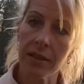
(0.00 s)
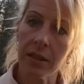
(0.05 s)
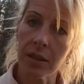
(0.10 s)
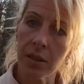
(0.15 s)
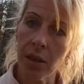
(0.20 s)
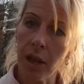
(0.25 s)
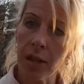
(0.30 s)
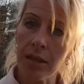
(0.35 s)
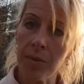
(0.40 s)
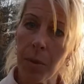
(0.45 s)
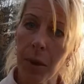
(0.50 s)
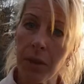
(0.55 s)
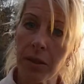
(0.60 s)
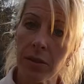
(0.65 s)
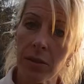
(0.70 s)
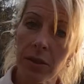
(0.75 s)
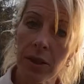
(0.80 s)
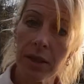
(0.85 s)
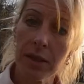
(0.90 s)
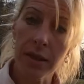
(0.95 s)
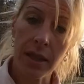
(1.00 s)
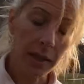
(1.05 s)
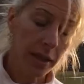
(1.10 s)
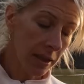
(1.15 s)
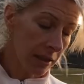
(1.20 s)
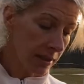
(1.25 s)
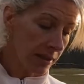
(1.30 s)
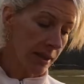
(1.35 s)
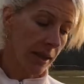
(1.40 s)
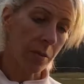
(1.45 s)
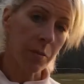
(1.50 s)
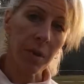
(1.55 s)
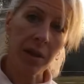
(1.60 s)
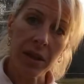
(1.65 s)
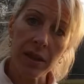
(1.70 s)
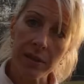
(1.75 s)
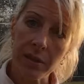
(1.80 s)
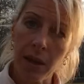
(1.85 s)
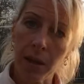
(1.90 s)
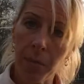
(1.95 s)
did not sponsor this. They didn't send me
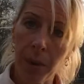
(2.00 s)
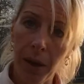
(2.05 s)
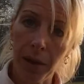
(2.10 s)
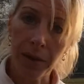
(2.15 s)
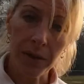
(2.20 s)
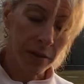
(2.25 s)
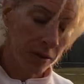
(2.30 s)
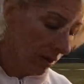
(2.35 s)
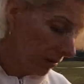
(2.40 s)
this. I bought this